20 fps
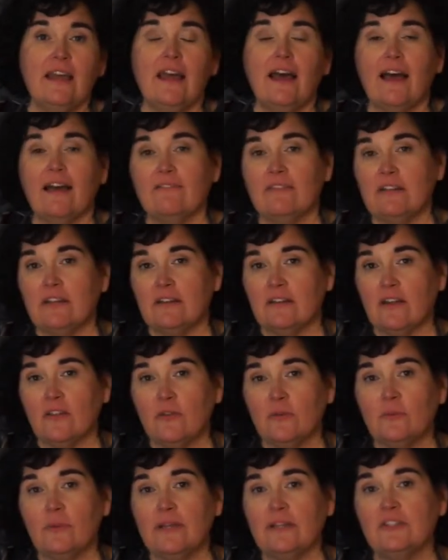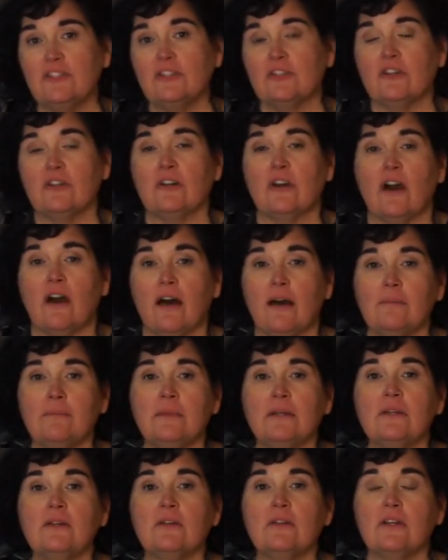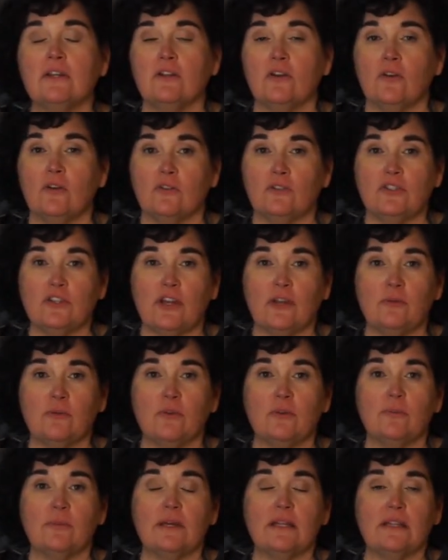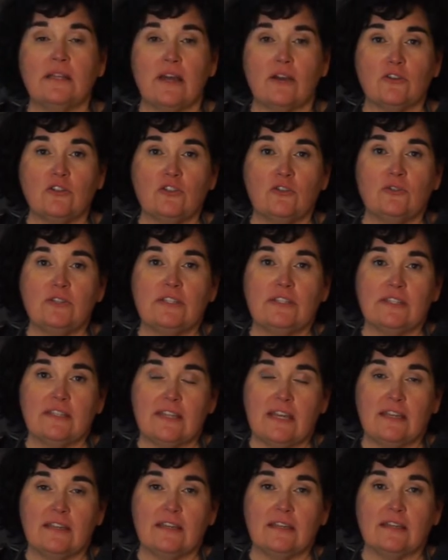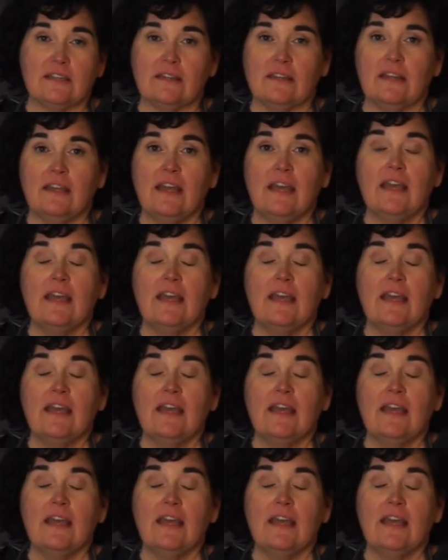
having another way to cook a hot meal in a hotel room allows you to stay in.